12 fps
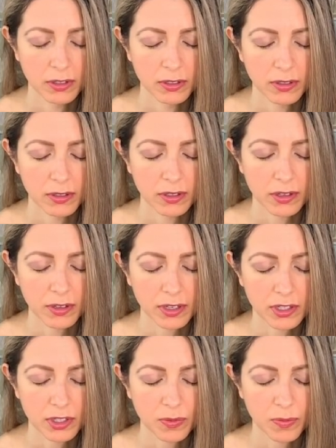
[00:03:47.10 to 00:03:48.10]
Their
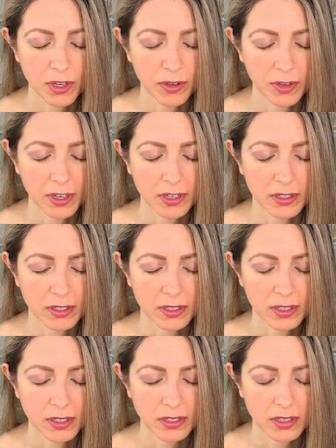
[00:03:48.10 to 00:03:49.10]
experience
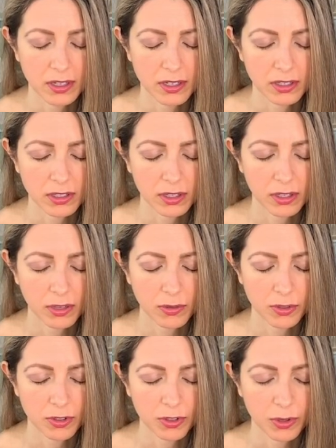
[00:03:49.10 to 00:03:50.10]
is the
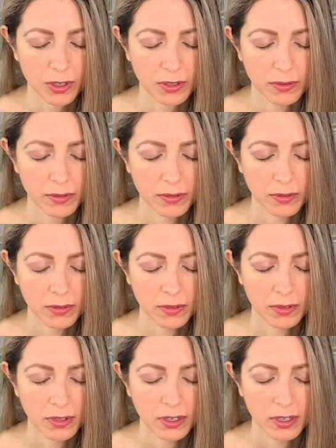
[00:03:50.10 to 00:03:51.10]
disclosure
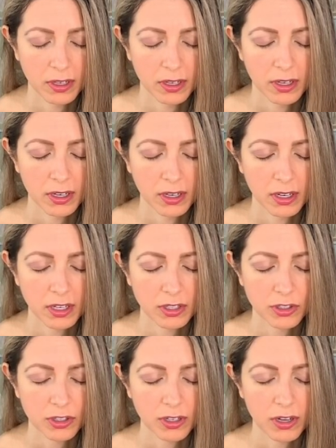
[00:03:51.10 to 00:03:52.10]
and
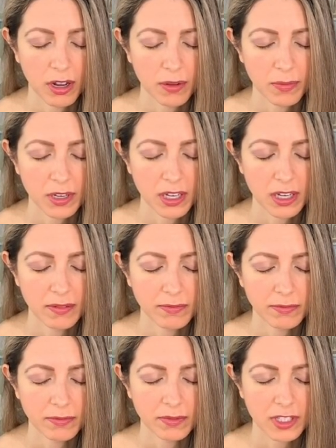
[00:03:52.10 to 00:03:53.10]
should not be
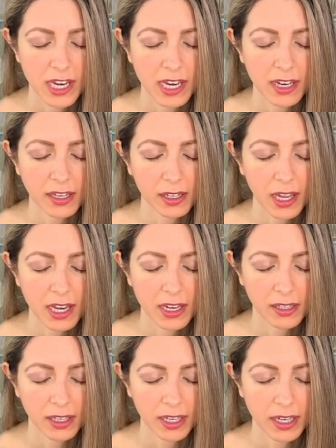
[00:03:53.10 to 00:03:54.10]
taken
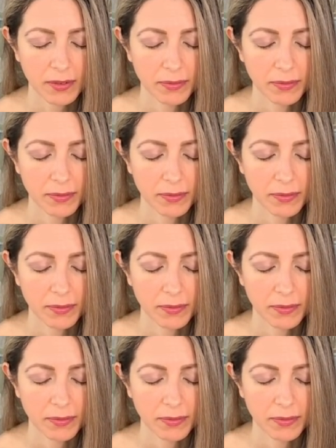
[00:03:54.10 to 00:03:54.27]
lightly.